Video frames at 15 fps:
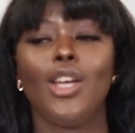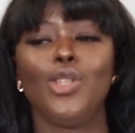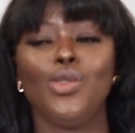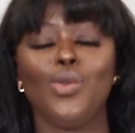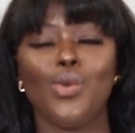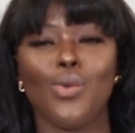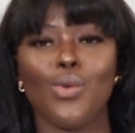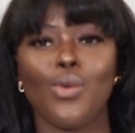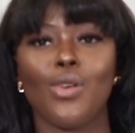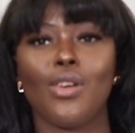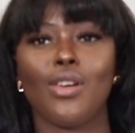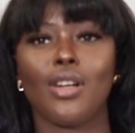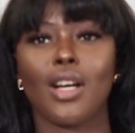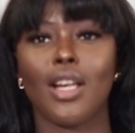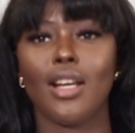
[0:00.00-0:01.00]
You
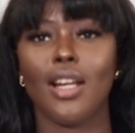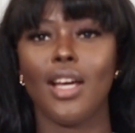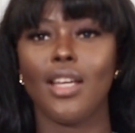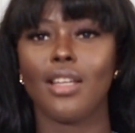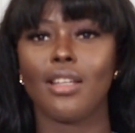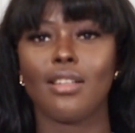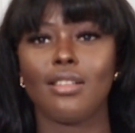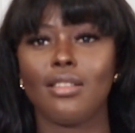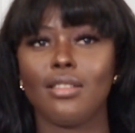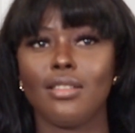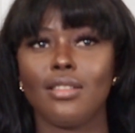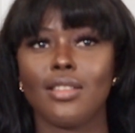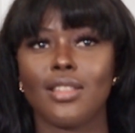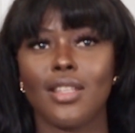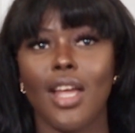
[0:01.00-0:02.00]
kind of like
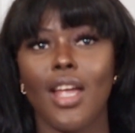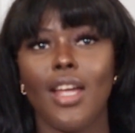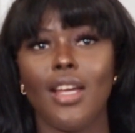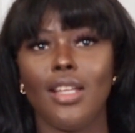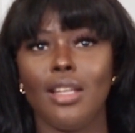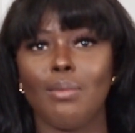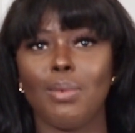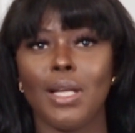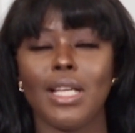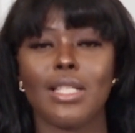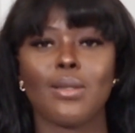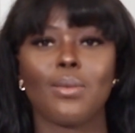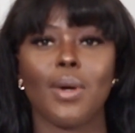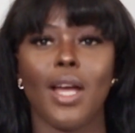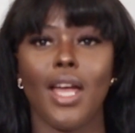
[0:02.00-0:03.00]
stay in a
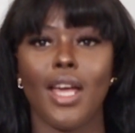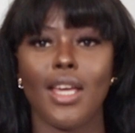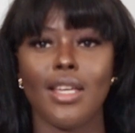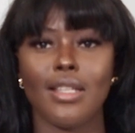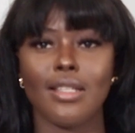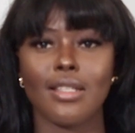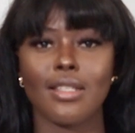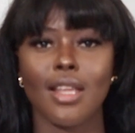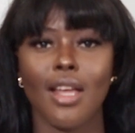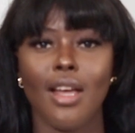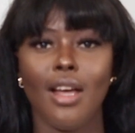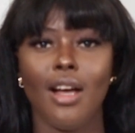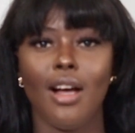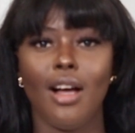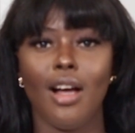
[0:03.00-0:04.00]
place where it's
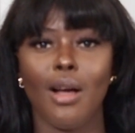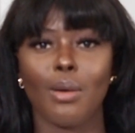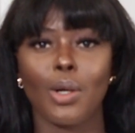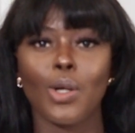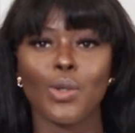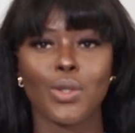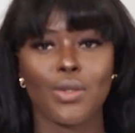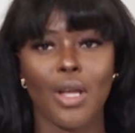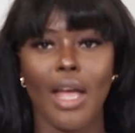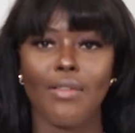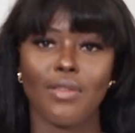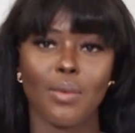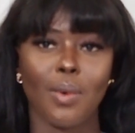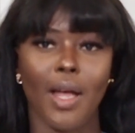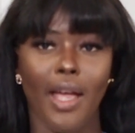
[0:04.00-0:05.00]
uh, close to
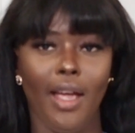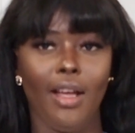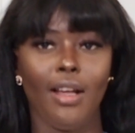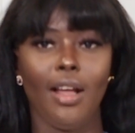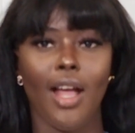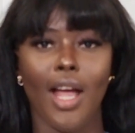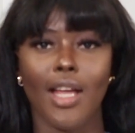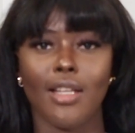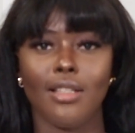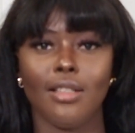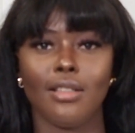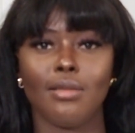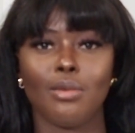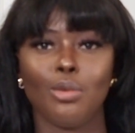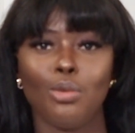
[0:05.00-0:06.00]
everywhere,
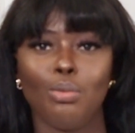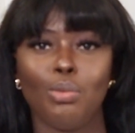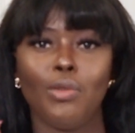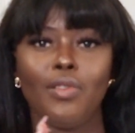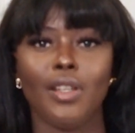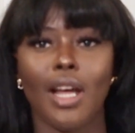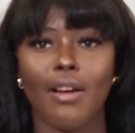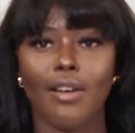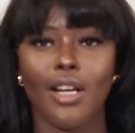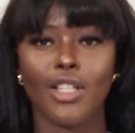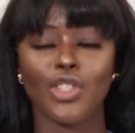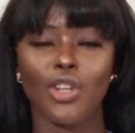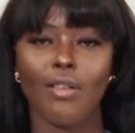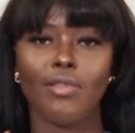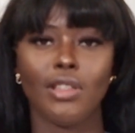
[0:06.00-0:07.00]
and moving
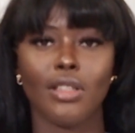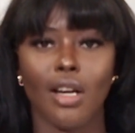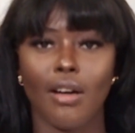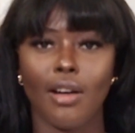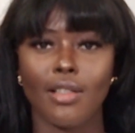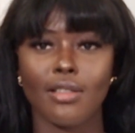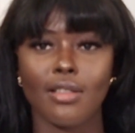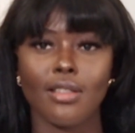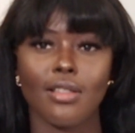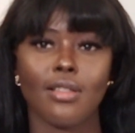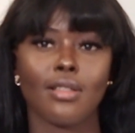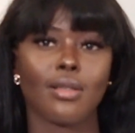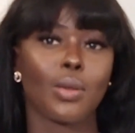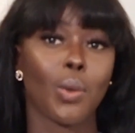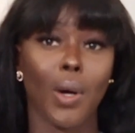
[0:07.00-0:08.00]
around, traveling around is
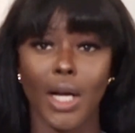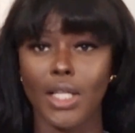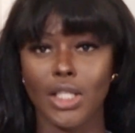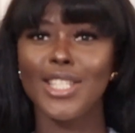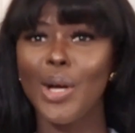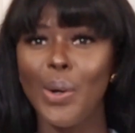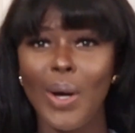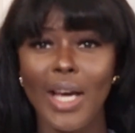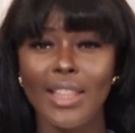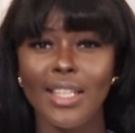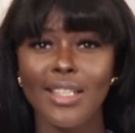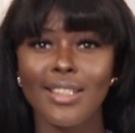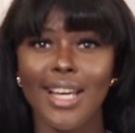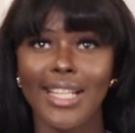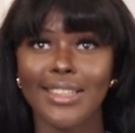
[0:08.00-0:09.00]
quite. So I
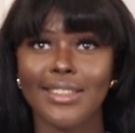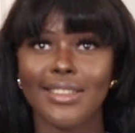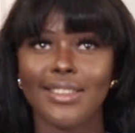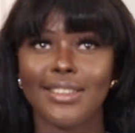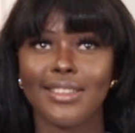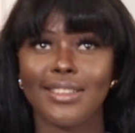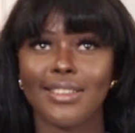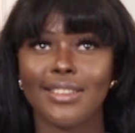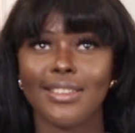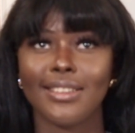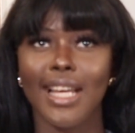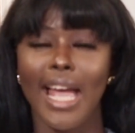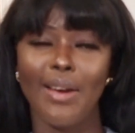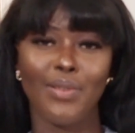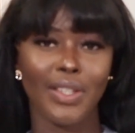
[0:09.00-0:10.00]
think that's
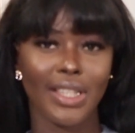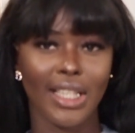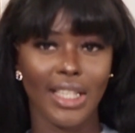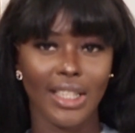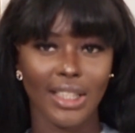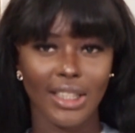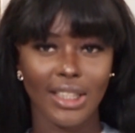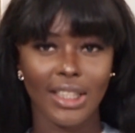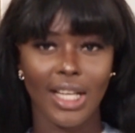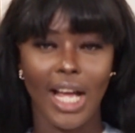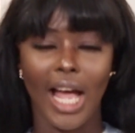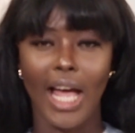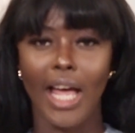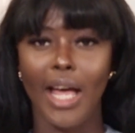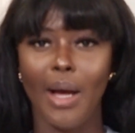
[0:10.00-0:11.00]
everything
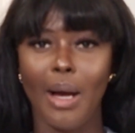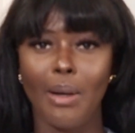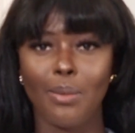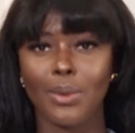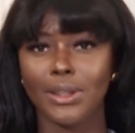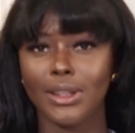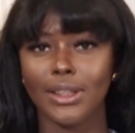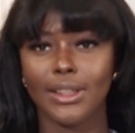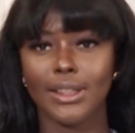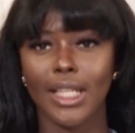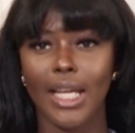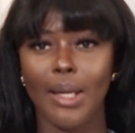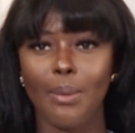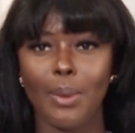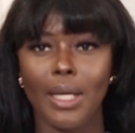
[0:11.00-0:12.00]
I, I want to
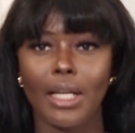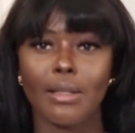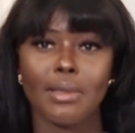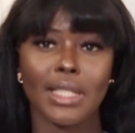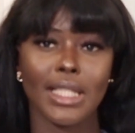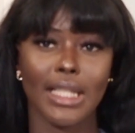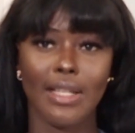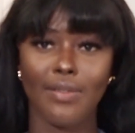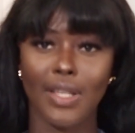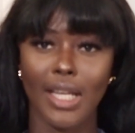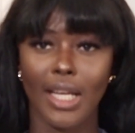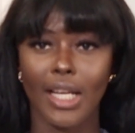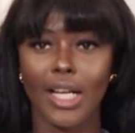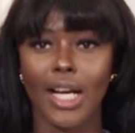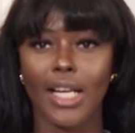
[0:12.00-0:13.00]
say when it comes to living
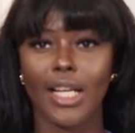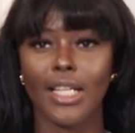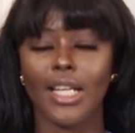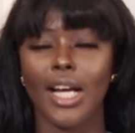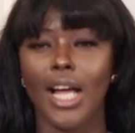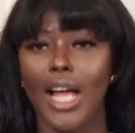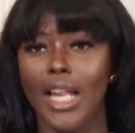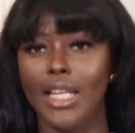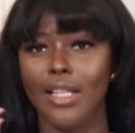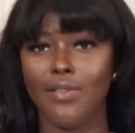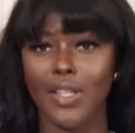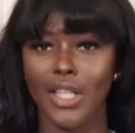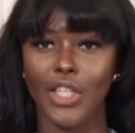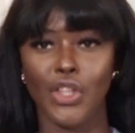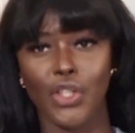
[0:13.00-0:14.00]
in Canada and
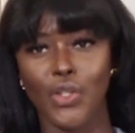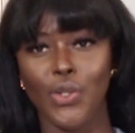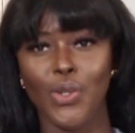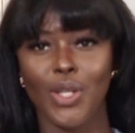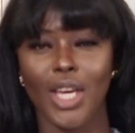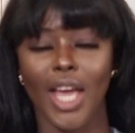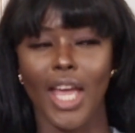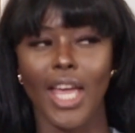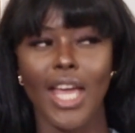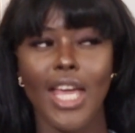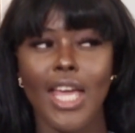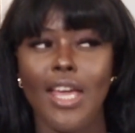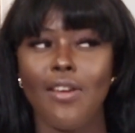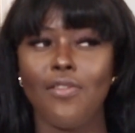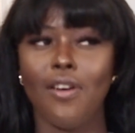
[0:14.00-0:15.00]
living in the U K.
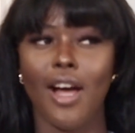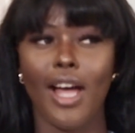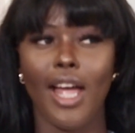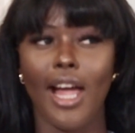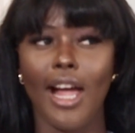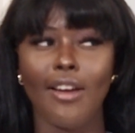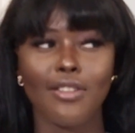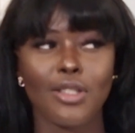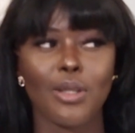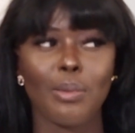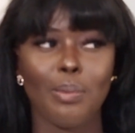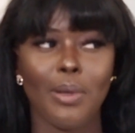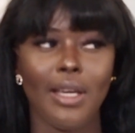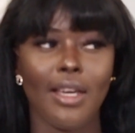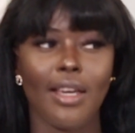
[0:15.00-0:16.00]
If I have to
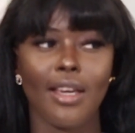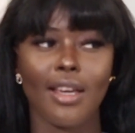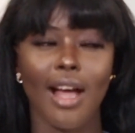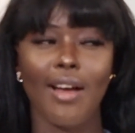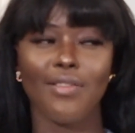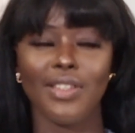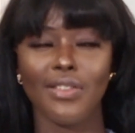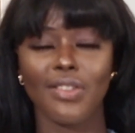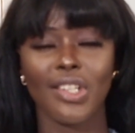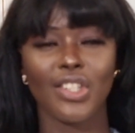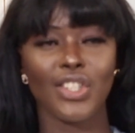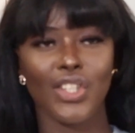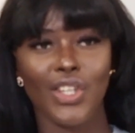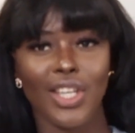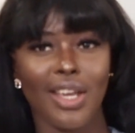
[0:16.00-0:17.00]
pick, I've lived in
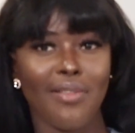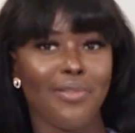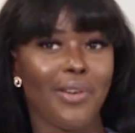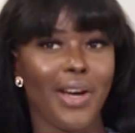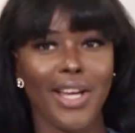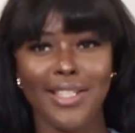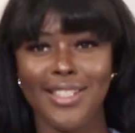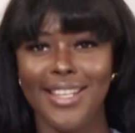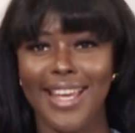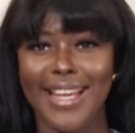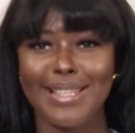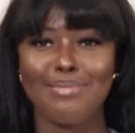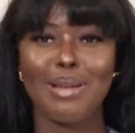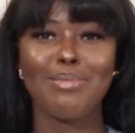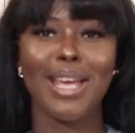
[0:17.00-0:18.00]
the U K for eight
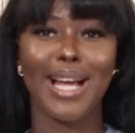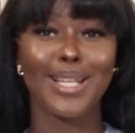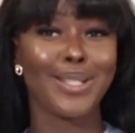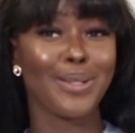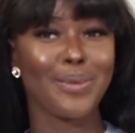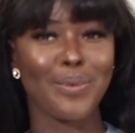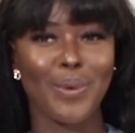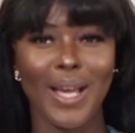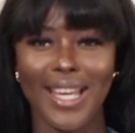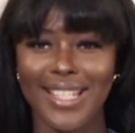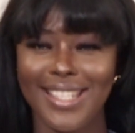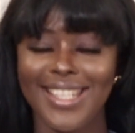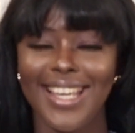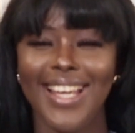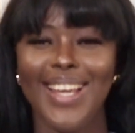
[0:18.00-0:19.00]
years. Maybe I should
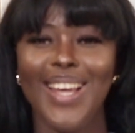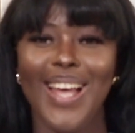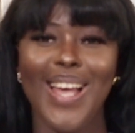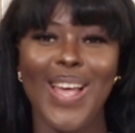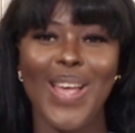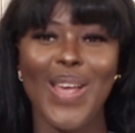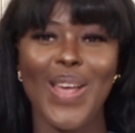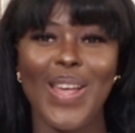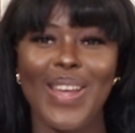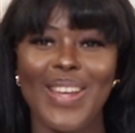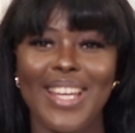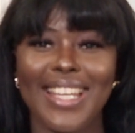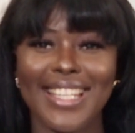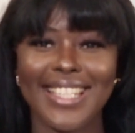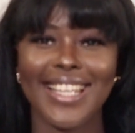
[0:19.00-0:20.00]
wait
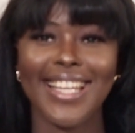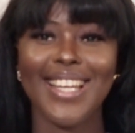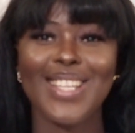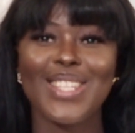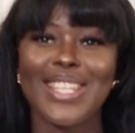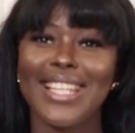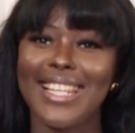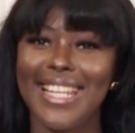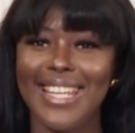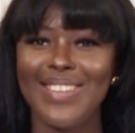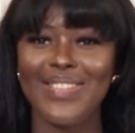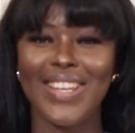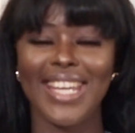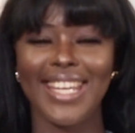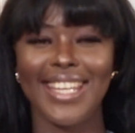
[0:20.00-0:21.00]
to
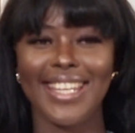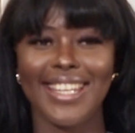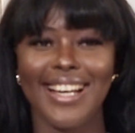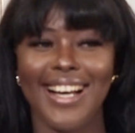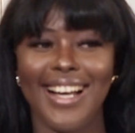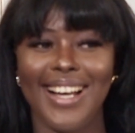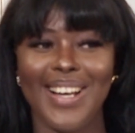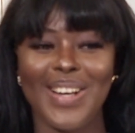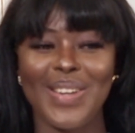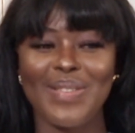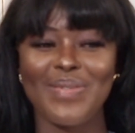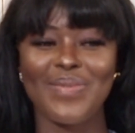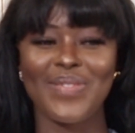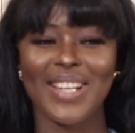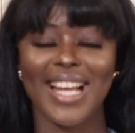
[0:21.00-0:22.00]
live in
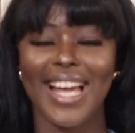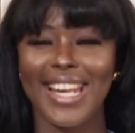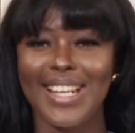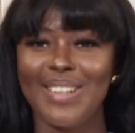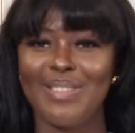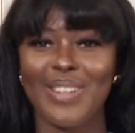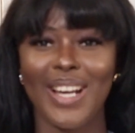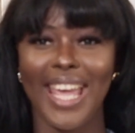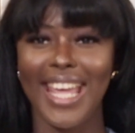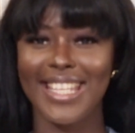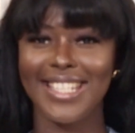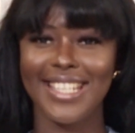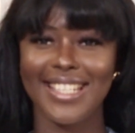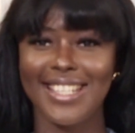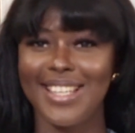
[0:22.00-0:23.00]
um, Canada for
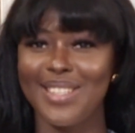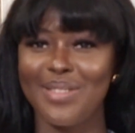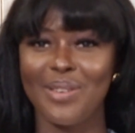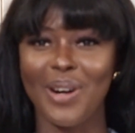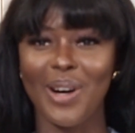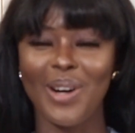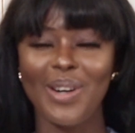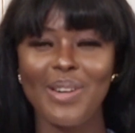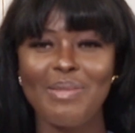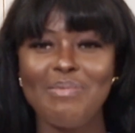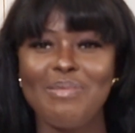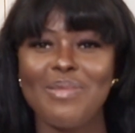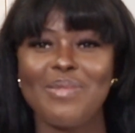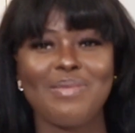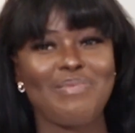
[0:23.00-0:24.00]
eight years as well,
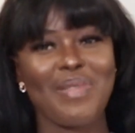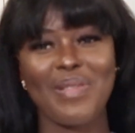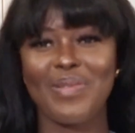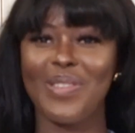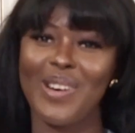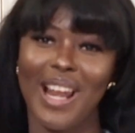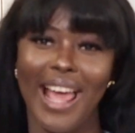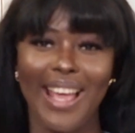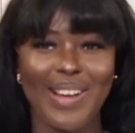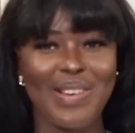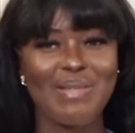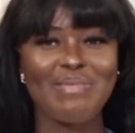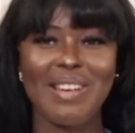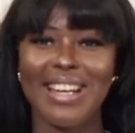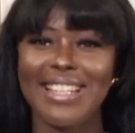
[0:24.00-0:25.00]
before like
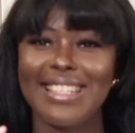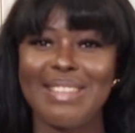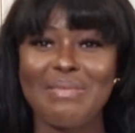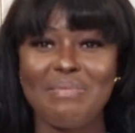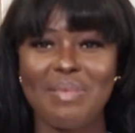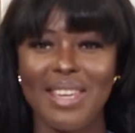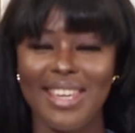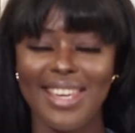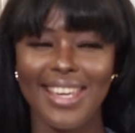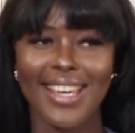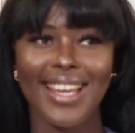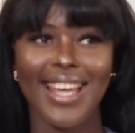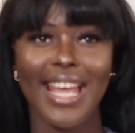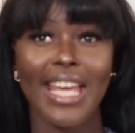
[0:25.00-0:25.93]
comparing to pick.